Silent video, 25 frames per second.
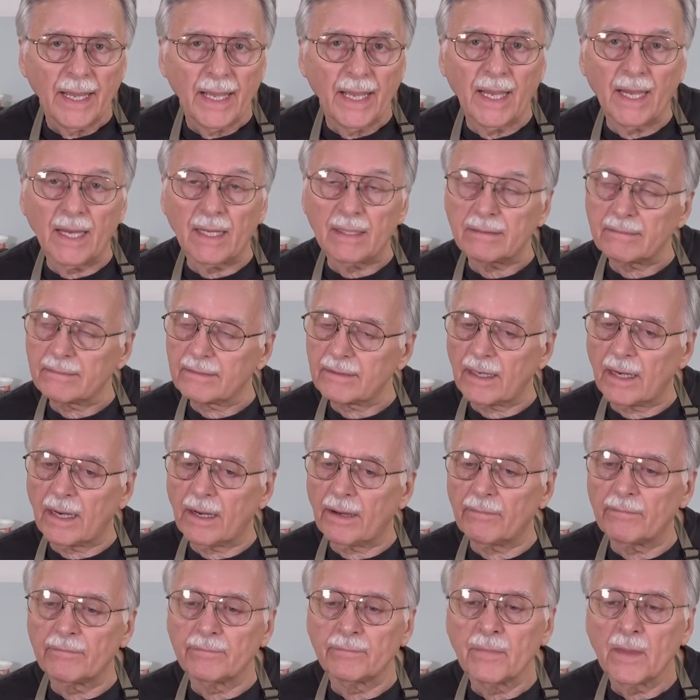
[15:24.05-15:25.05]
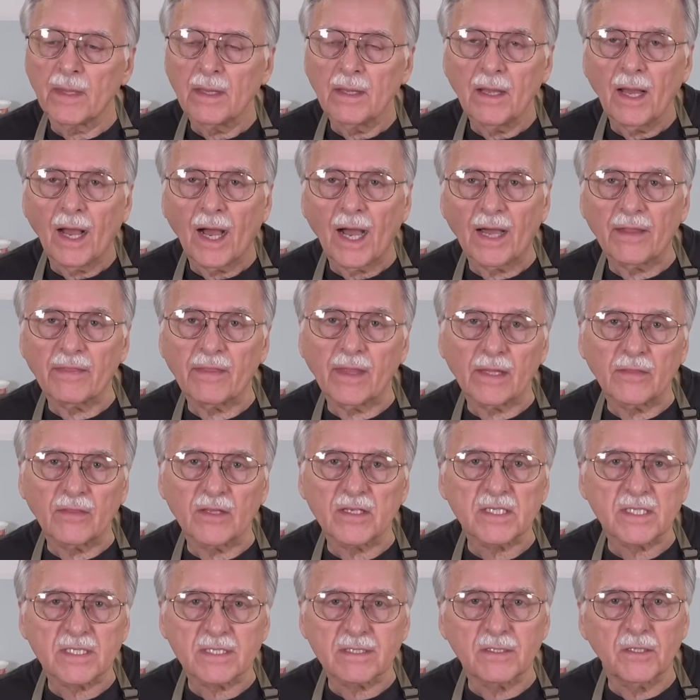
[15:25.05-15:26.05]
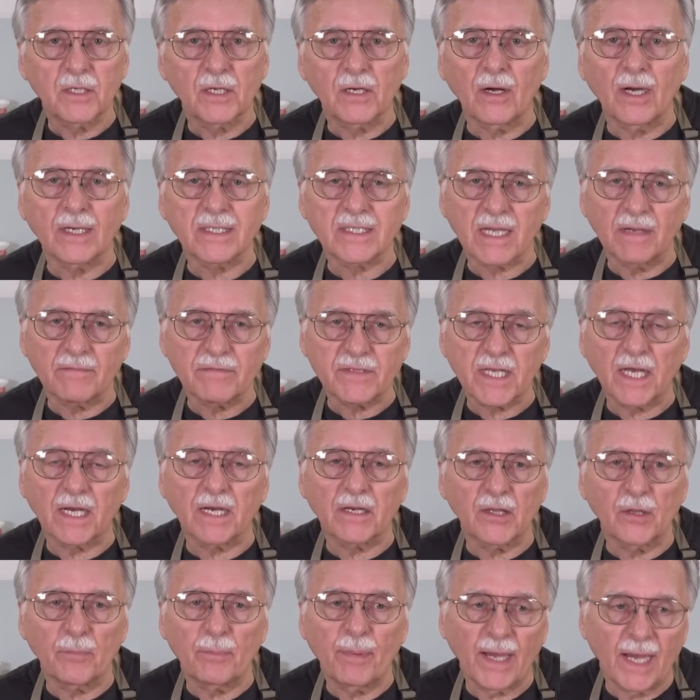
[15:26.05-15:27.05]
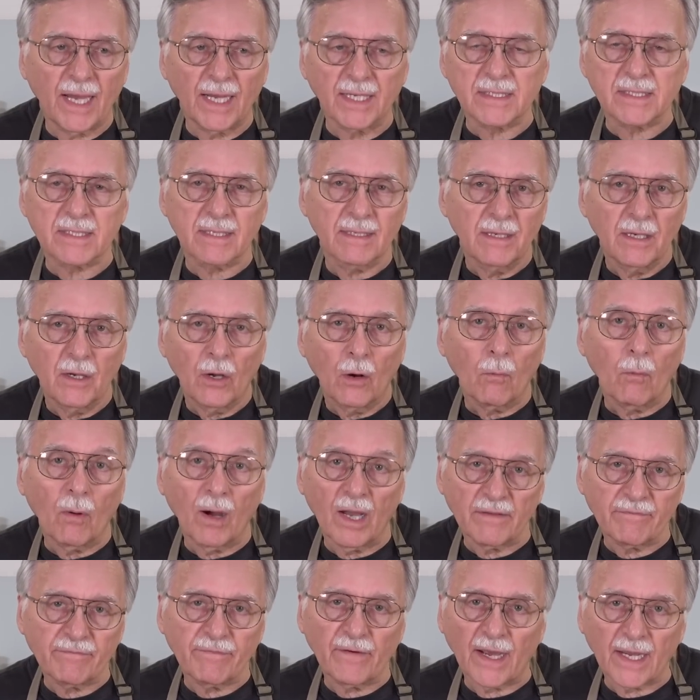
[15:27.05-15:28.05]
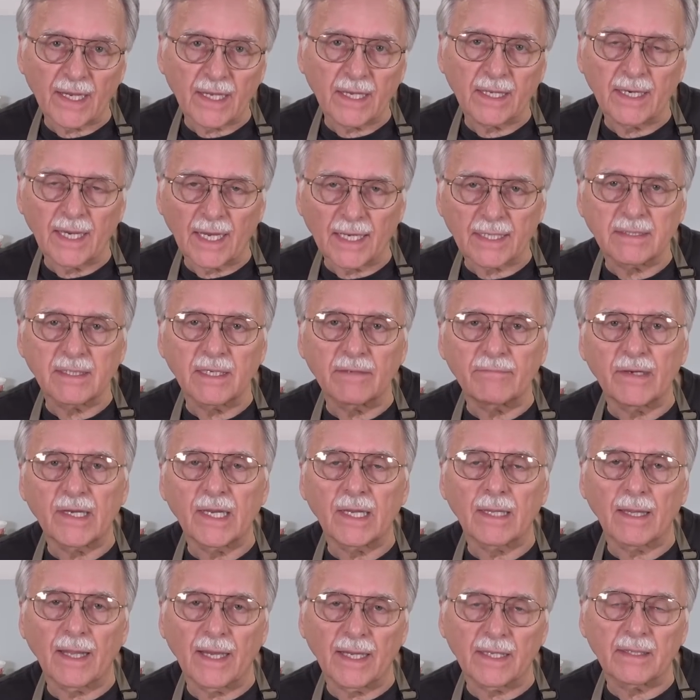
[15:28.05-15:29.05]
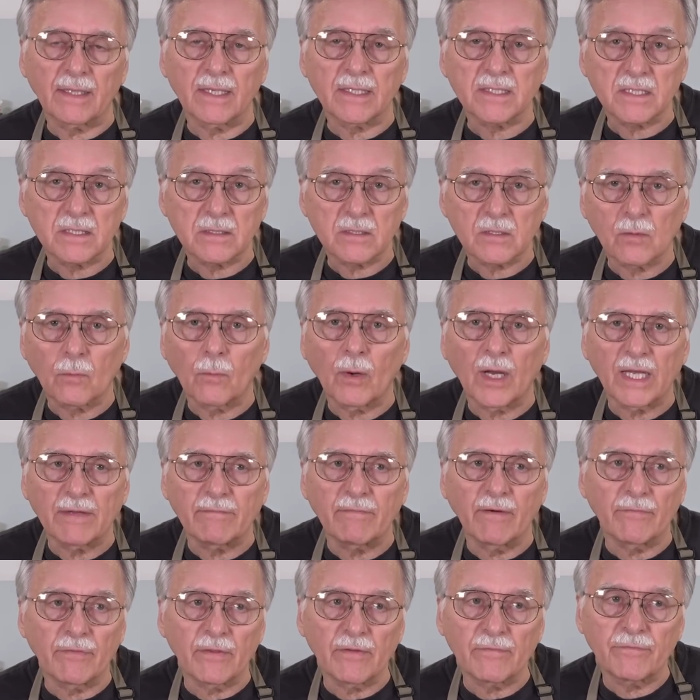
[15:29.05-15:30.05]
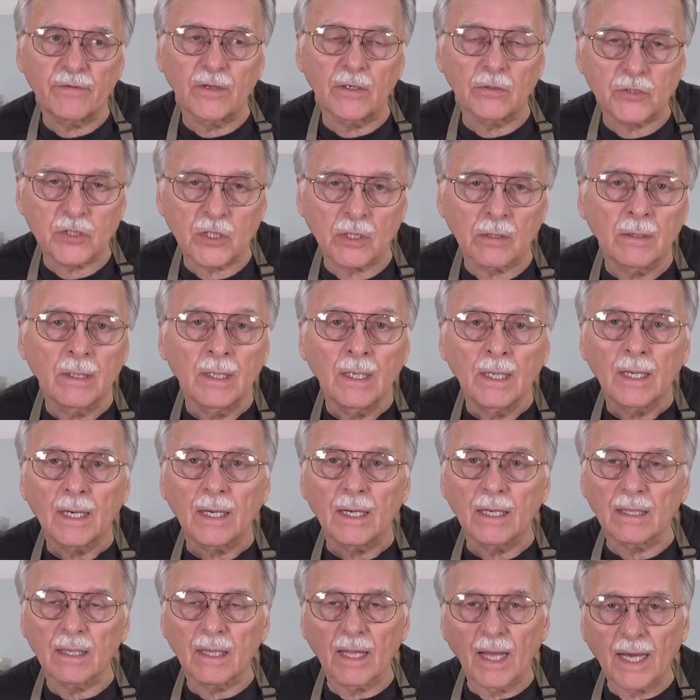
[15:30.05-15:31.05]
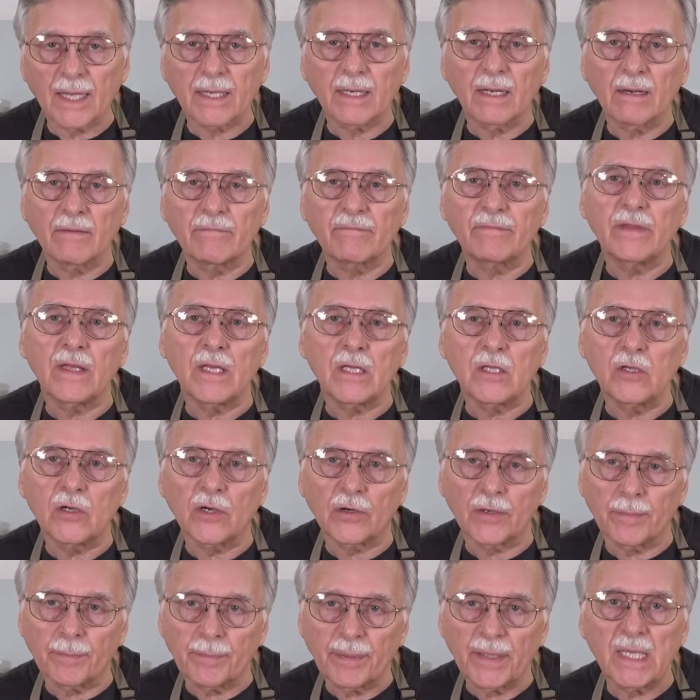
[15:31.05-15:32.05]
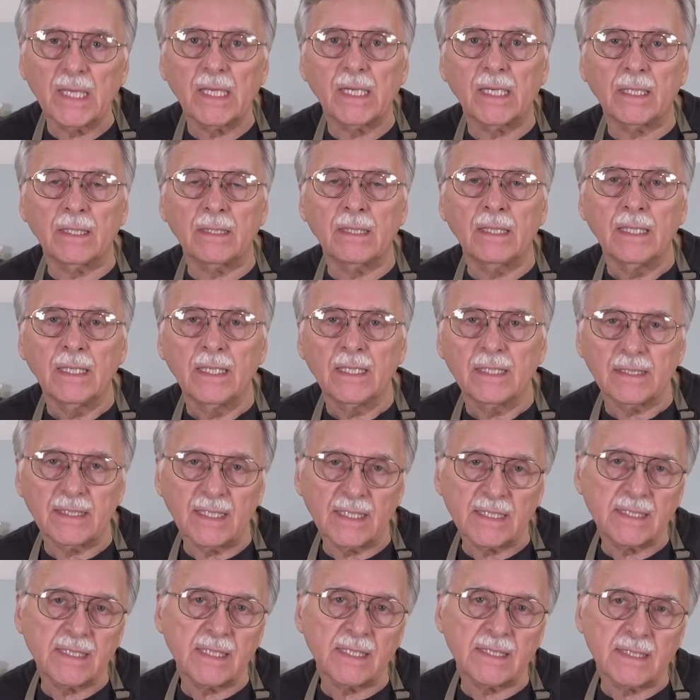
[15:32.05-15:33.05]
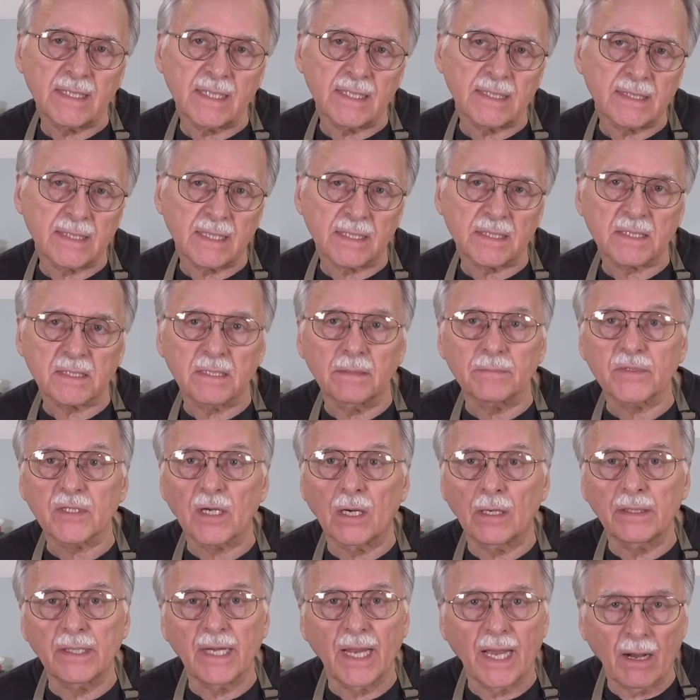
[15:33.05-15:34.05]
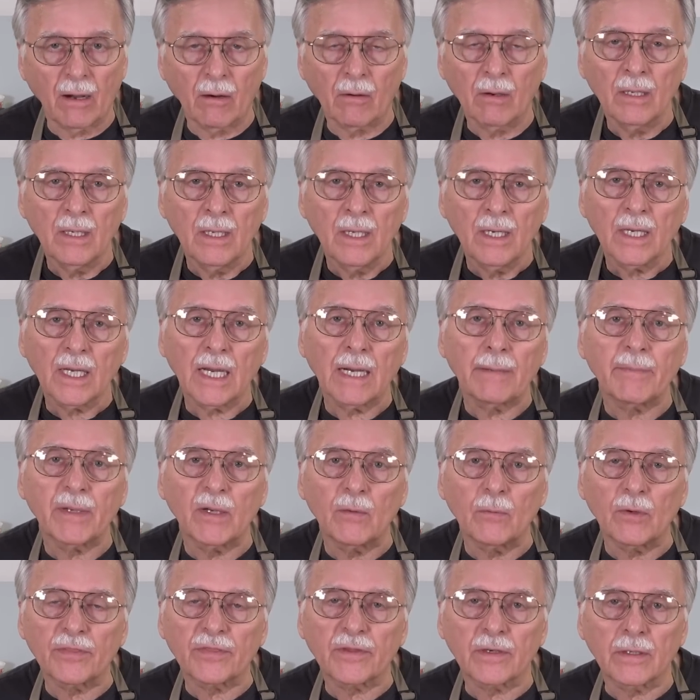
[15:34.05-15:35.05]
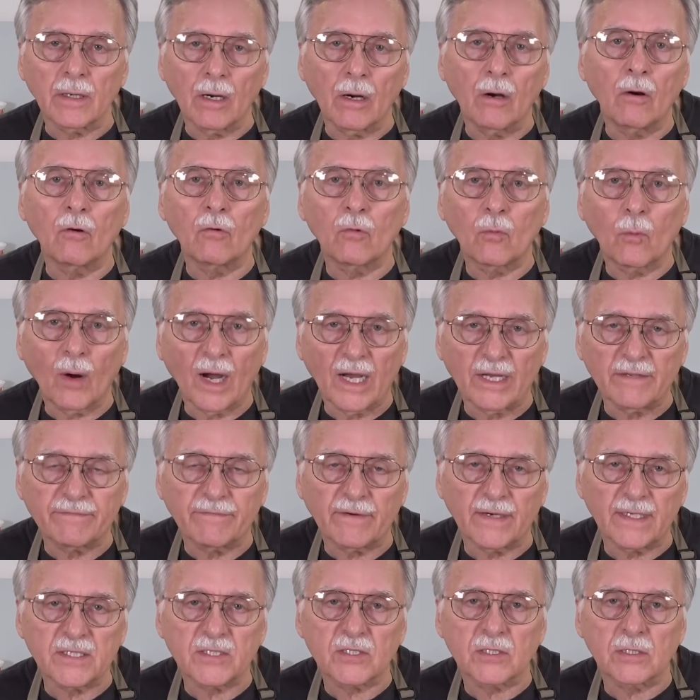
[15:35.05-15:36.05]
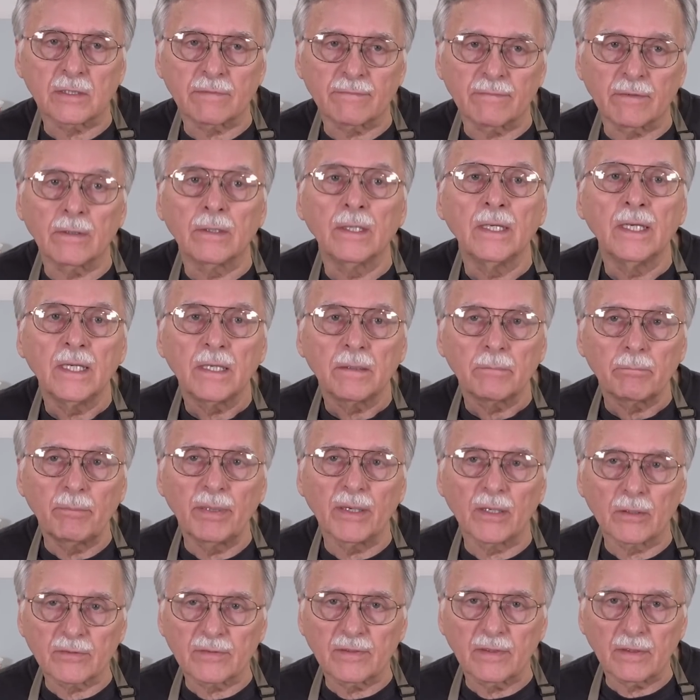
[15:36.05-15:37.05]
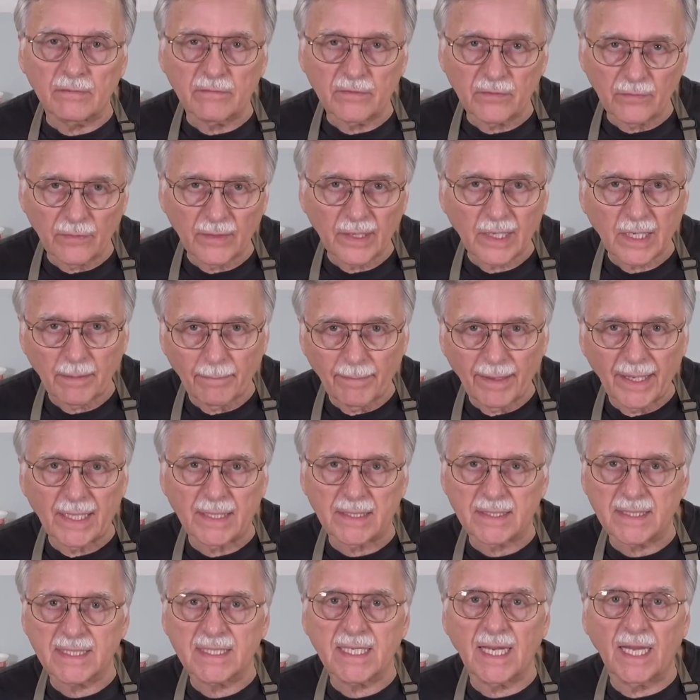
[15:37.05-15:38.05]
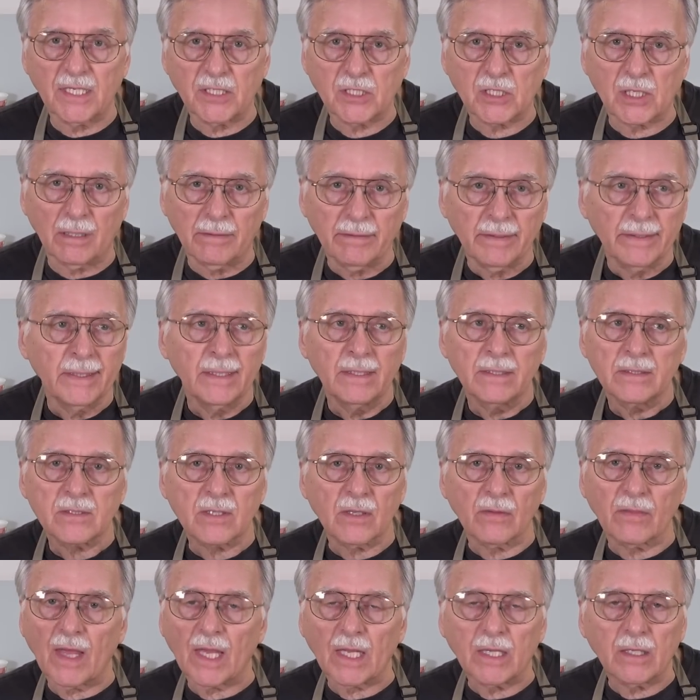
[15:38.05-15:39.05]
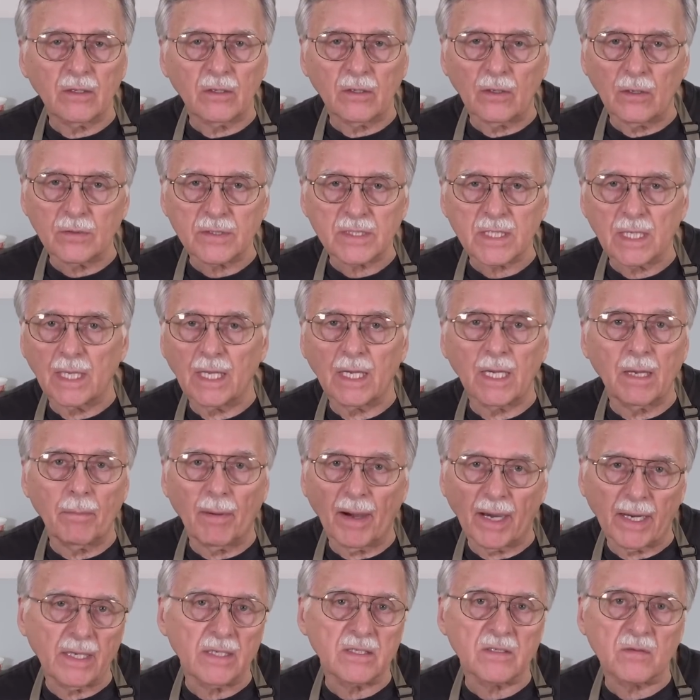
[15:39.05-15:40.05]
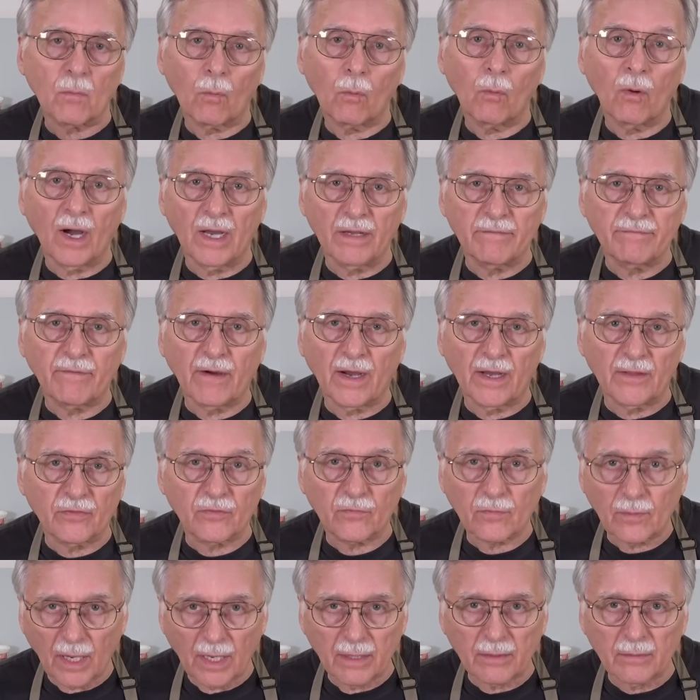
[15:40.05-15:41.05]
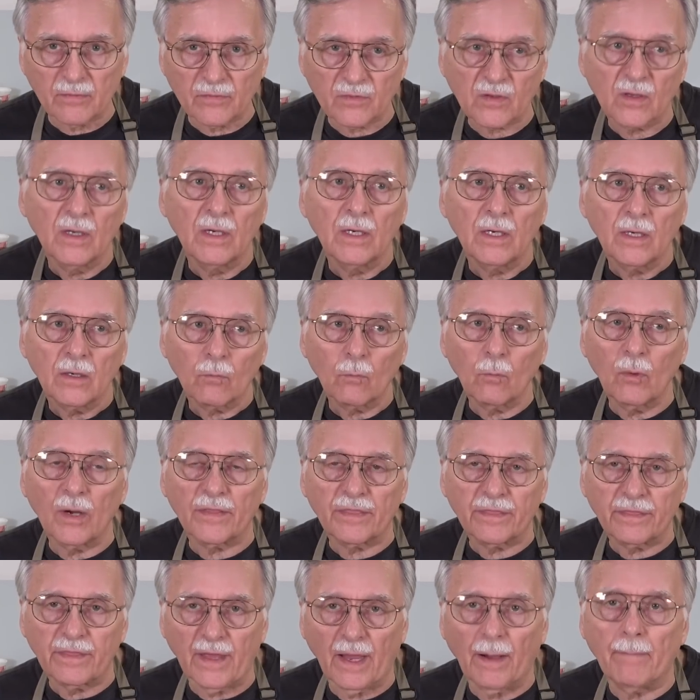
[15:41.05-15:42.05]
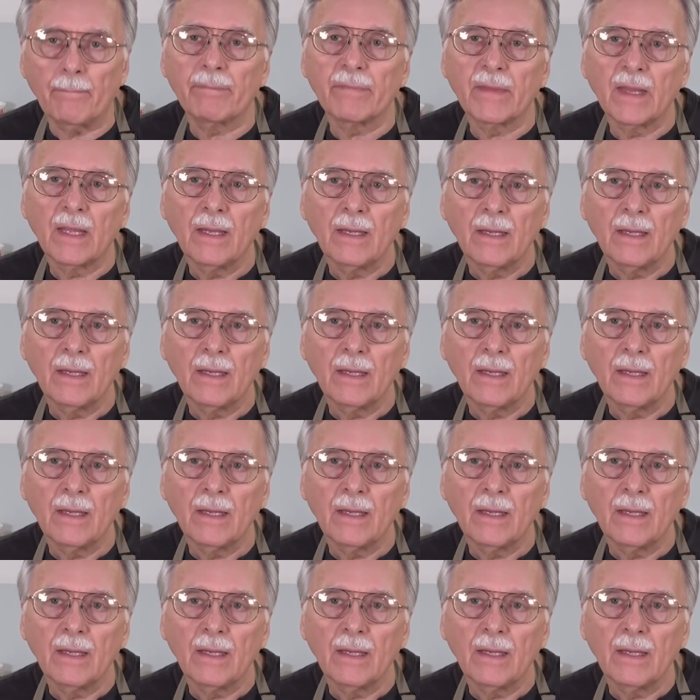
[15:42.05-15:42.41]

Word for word: And uh, I think this, you know, as I've said in the past, Wi-Fi connectivity like this is the wave of the future. A lot of the European DCC systems are now coming with their own Wi-Fi server built into the command station, so they can use anybody's Wi-Fi throttles with them.